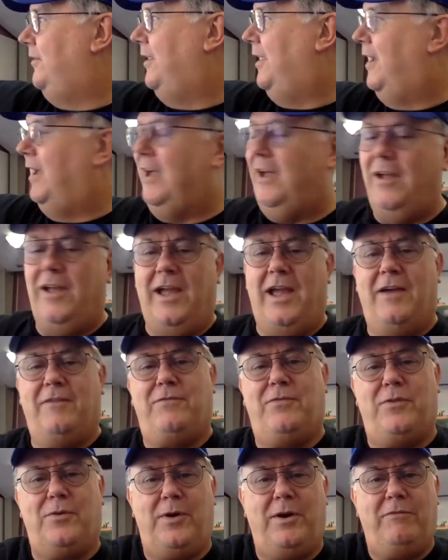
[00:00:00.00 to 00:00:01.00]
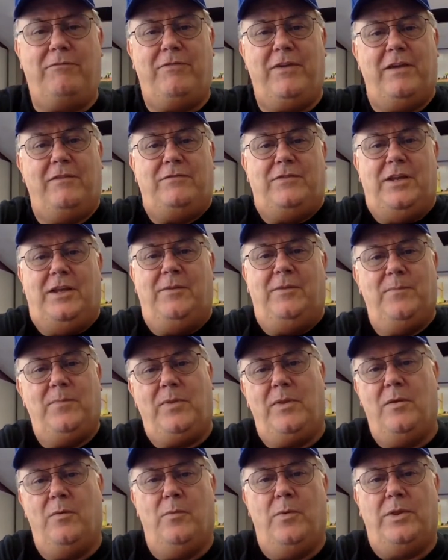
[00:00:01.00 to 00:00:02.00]
F350
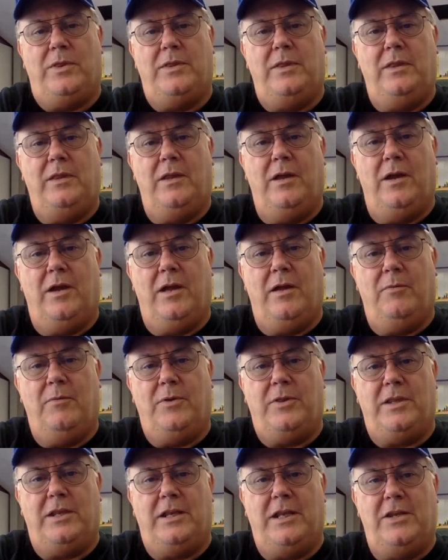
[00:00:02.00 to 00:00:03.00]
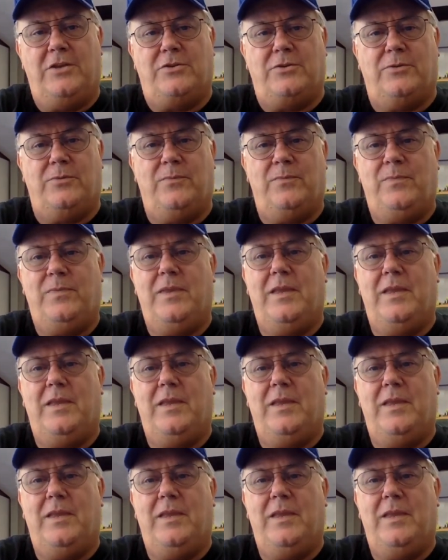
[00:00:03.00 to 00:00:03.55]
with the diesel.